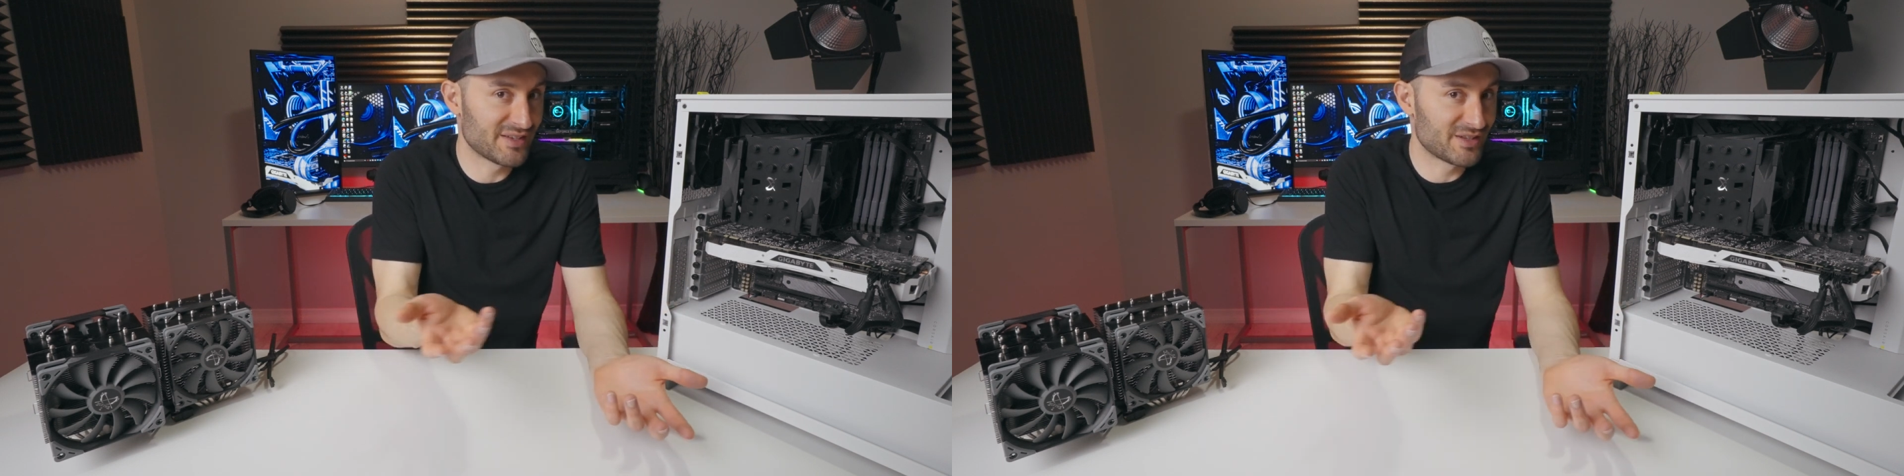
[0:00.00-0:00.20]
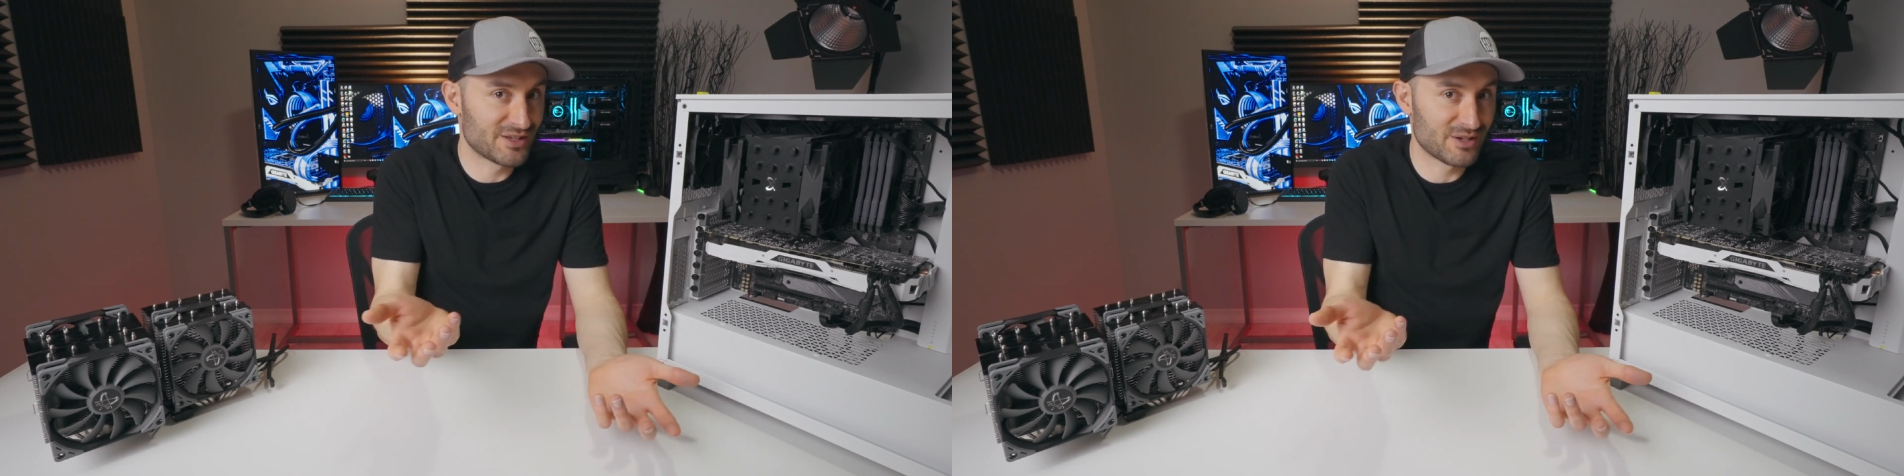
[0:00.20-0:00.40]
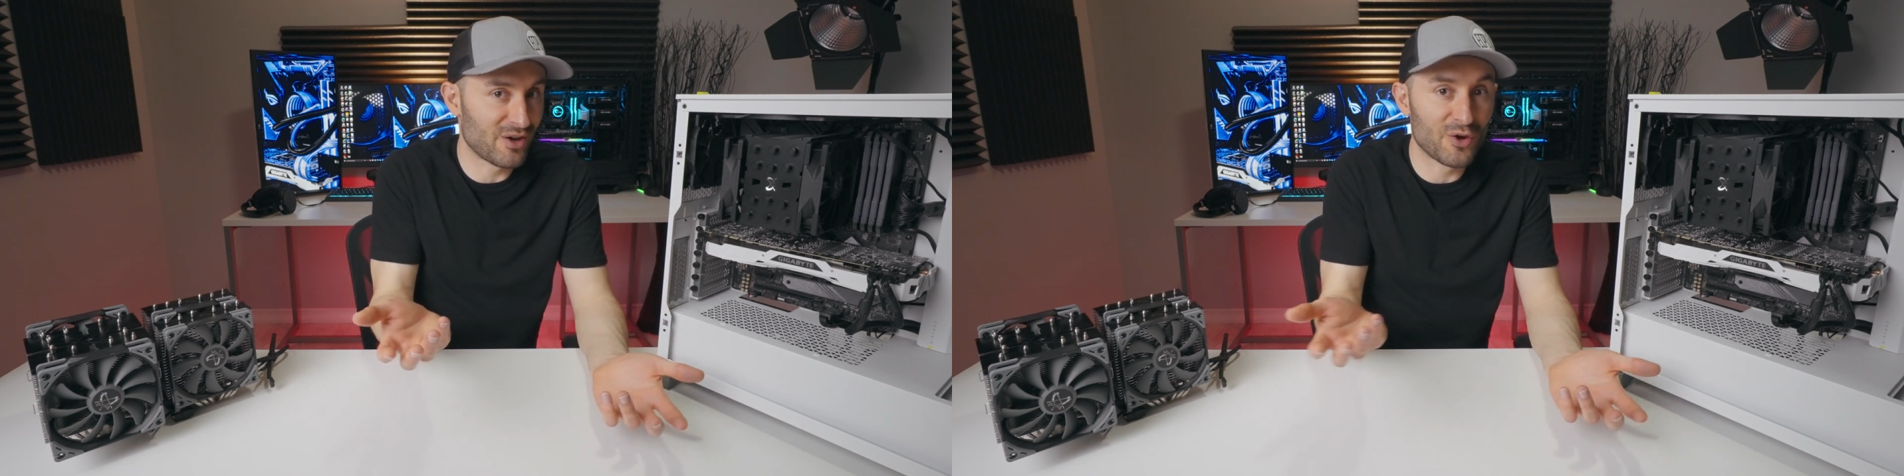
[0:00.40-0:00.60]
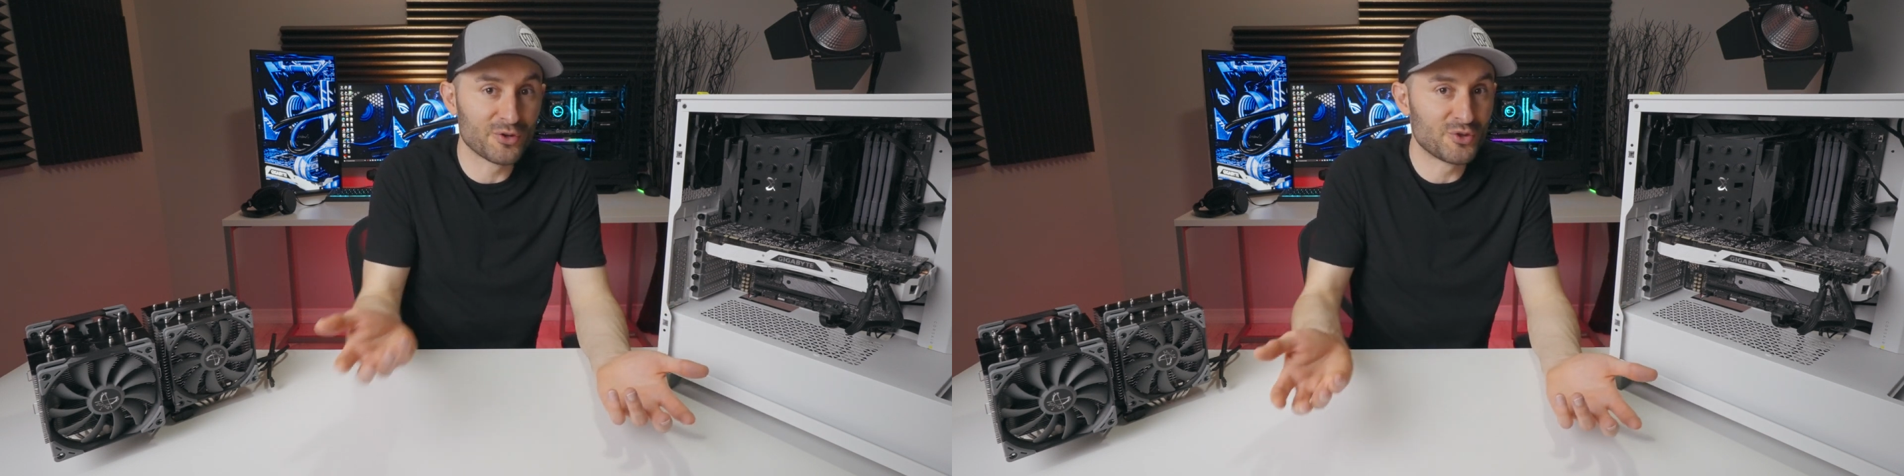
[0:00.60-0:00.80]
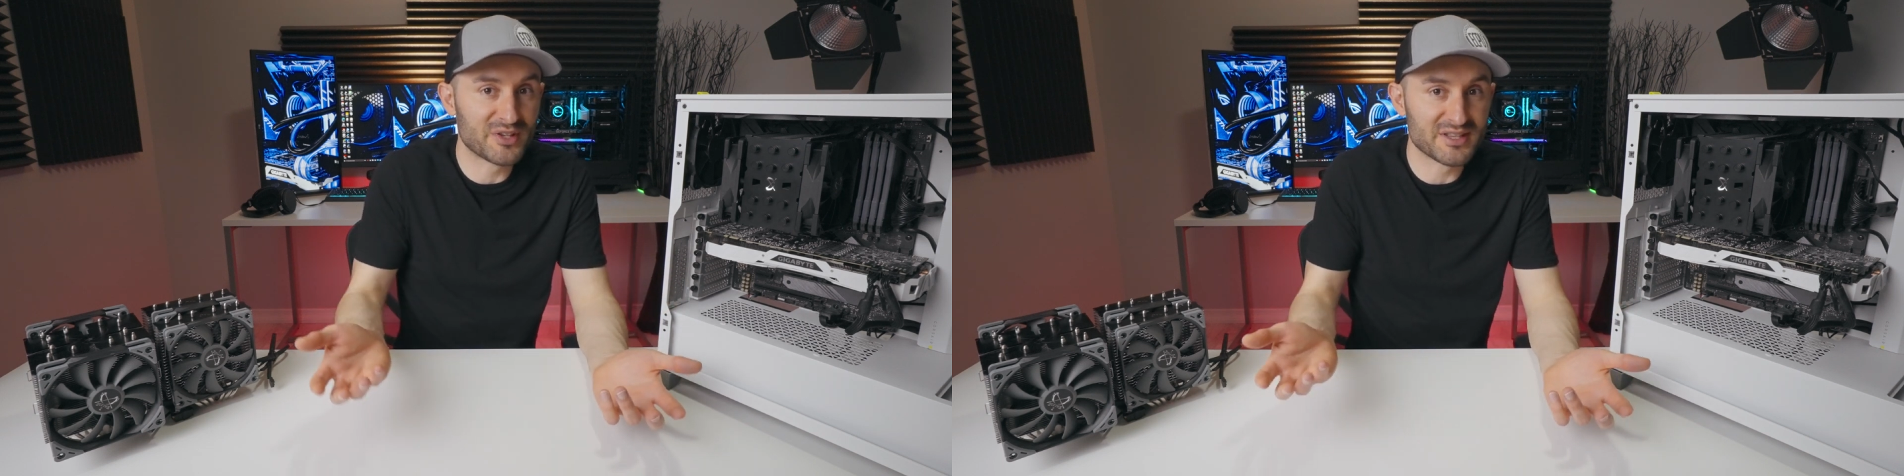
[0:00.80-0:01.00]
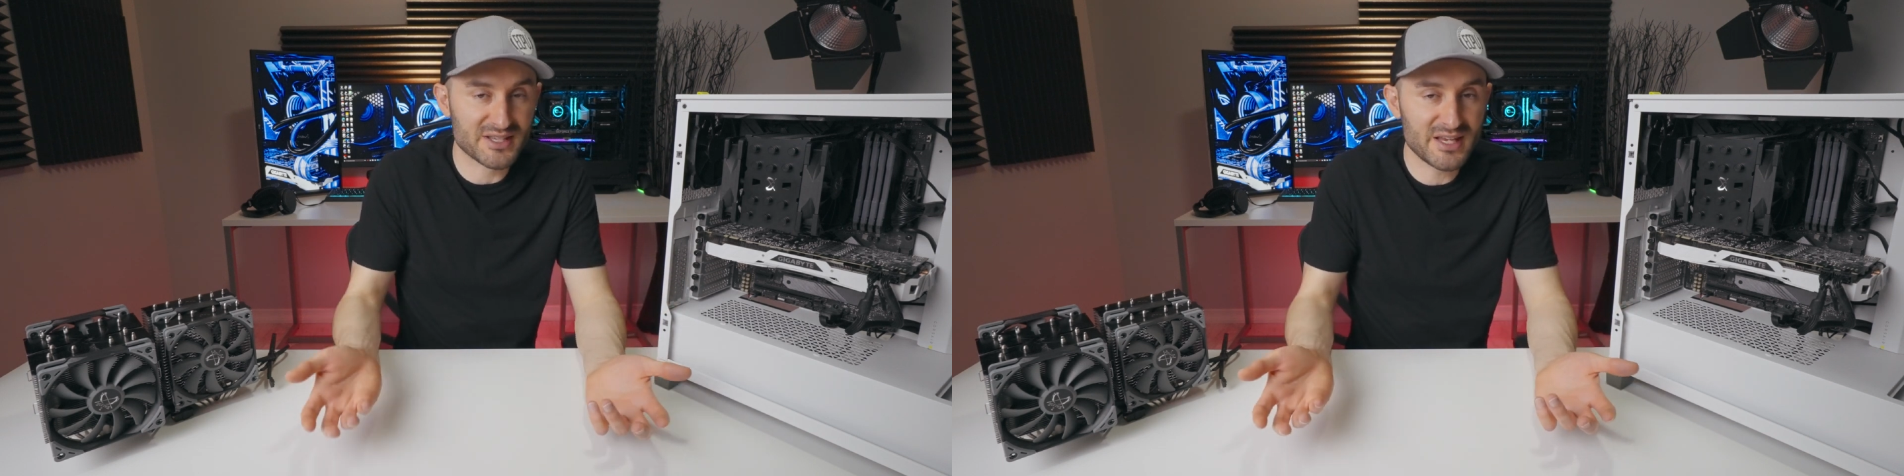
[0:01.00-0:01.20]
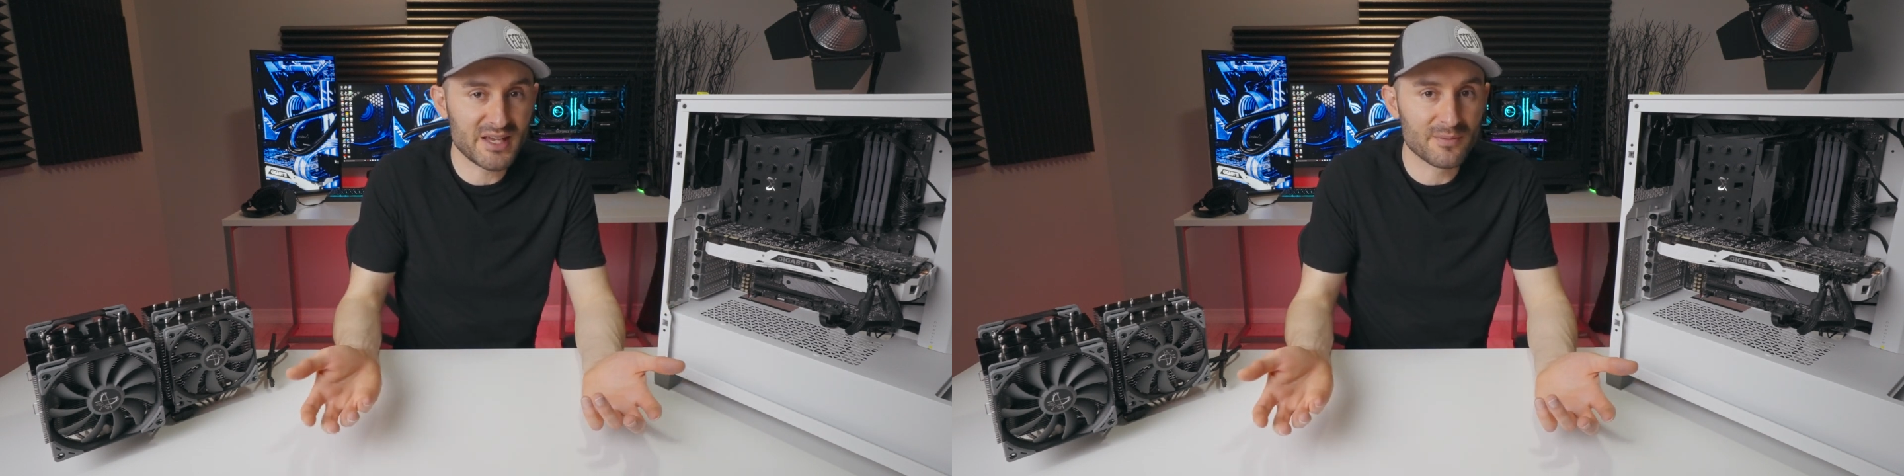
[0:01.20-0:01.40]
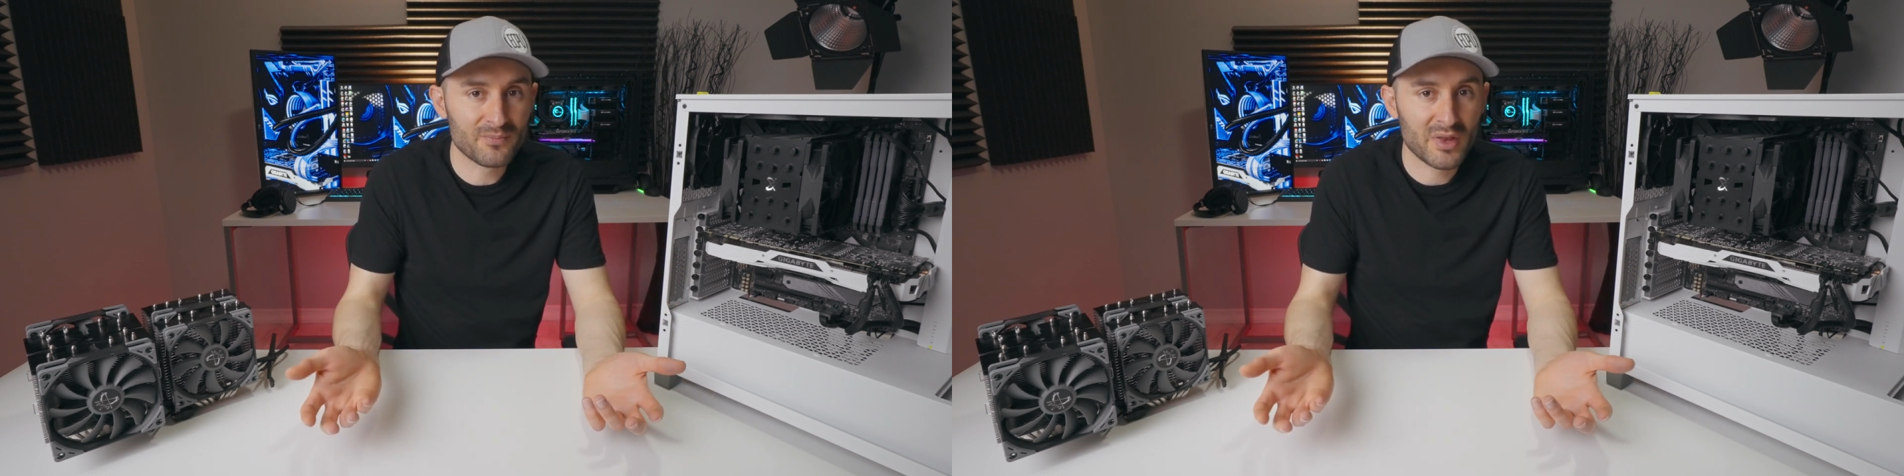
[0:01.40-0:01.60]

it's all you can see.